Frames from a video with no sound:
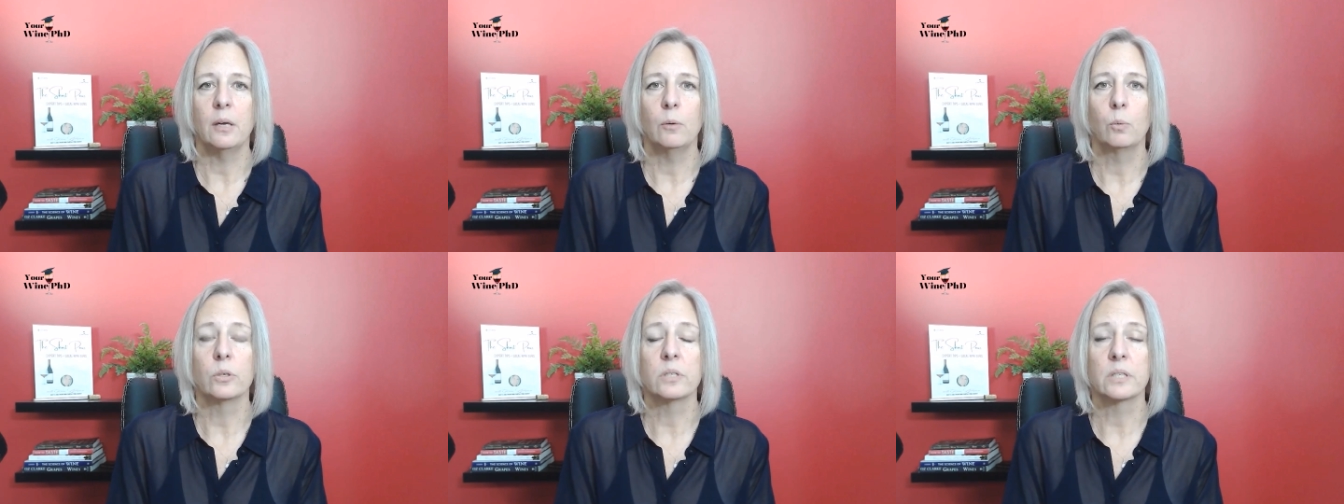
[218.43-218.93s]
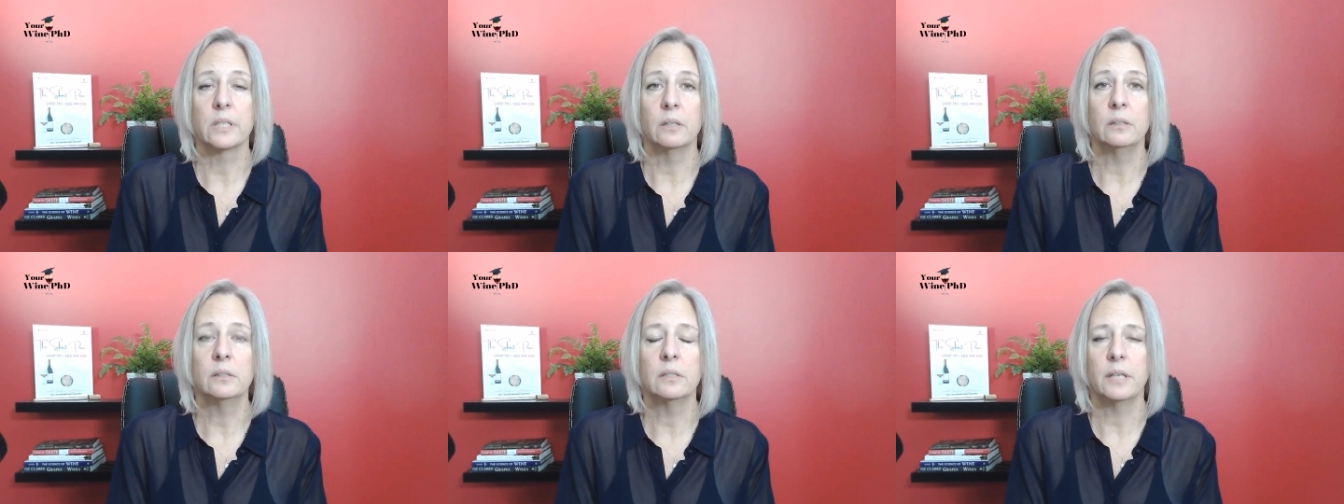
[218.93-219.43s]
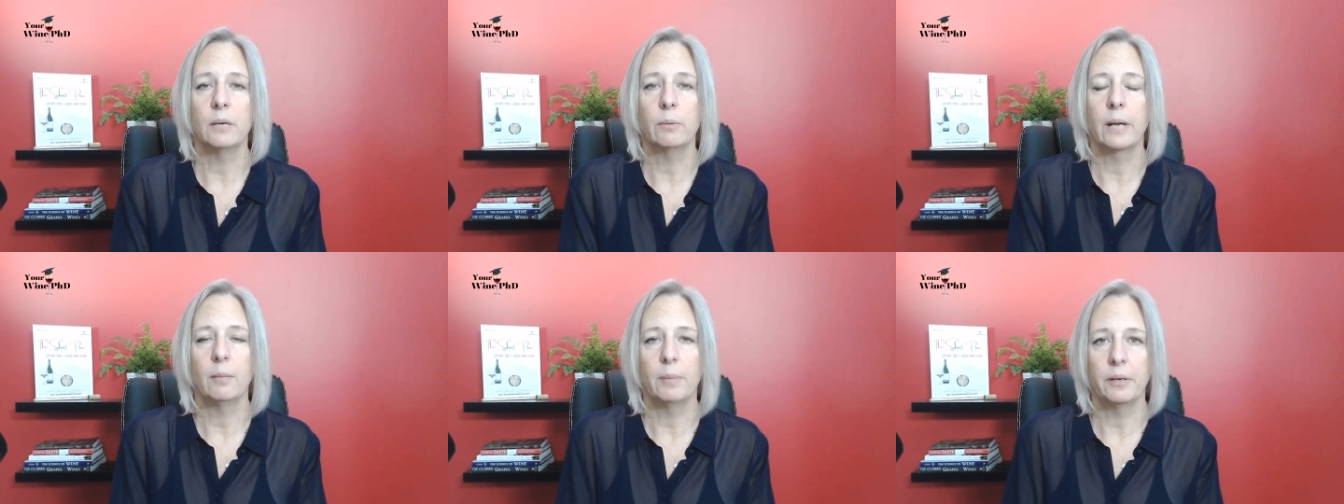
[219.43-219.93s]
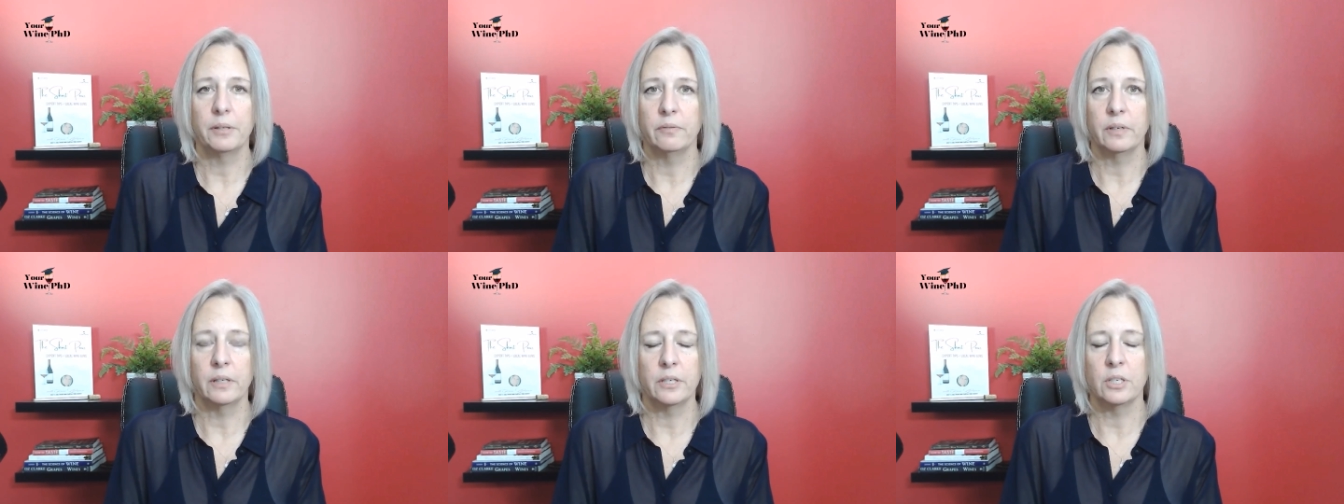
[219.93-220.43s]
were skilled. They would help out the
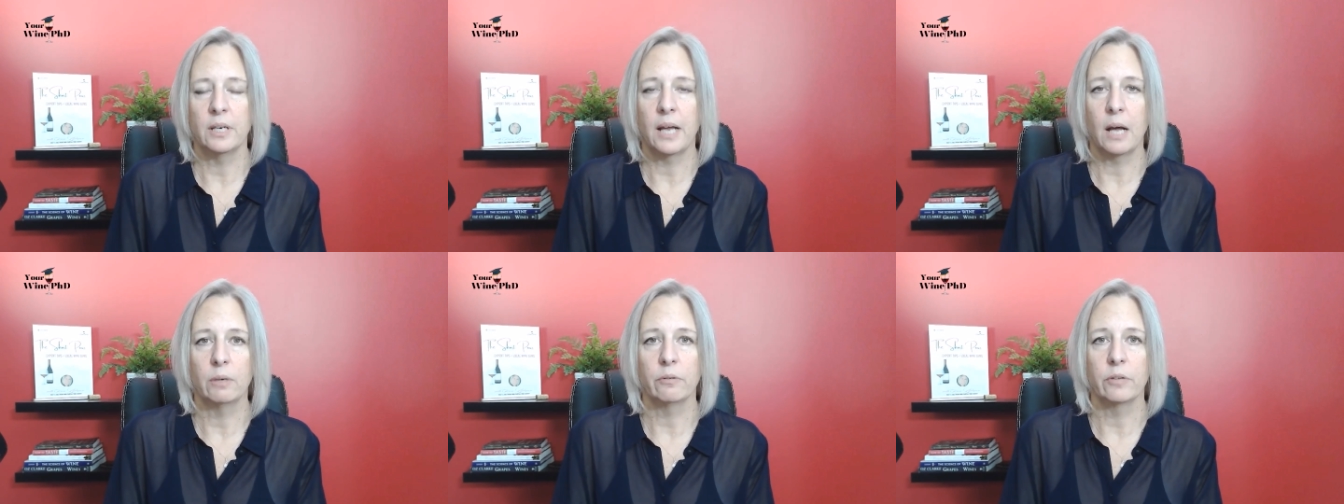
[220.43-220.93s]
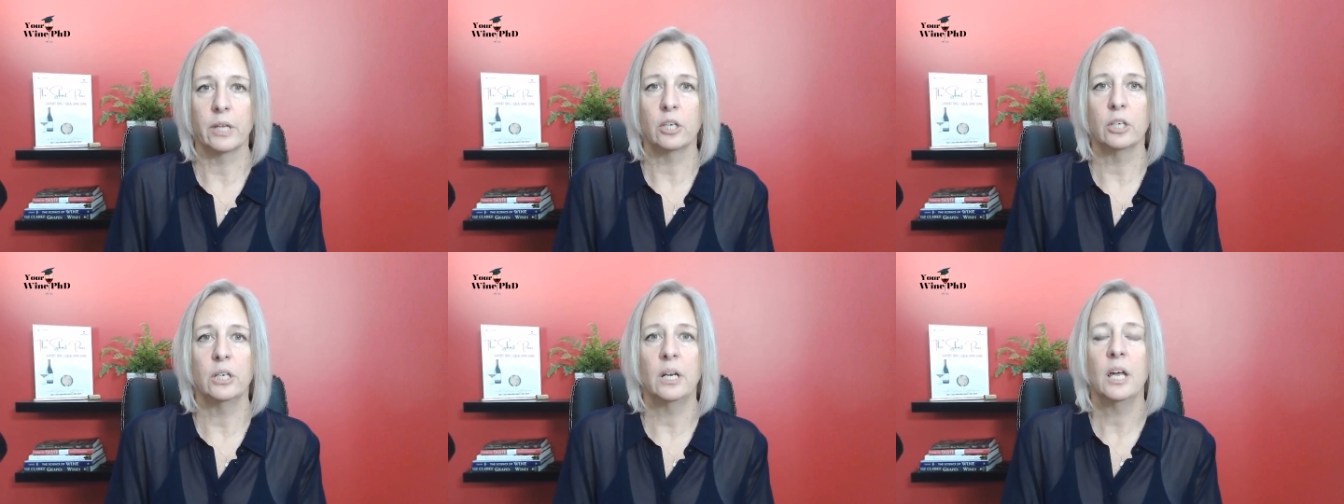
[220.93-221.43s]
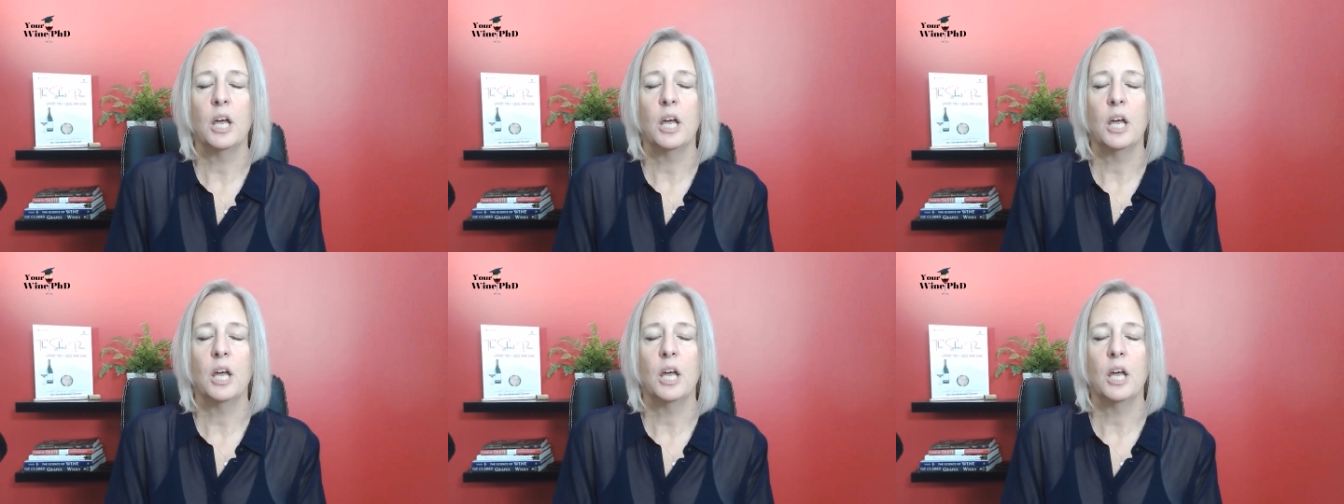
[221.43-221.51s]
village in however they could.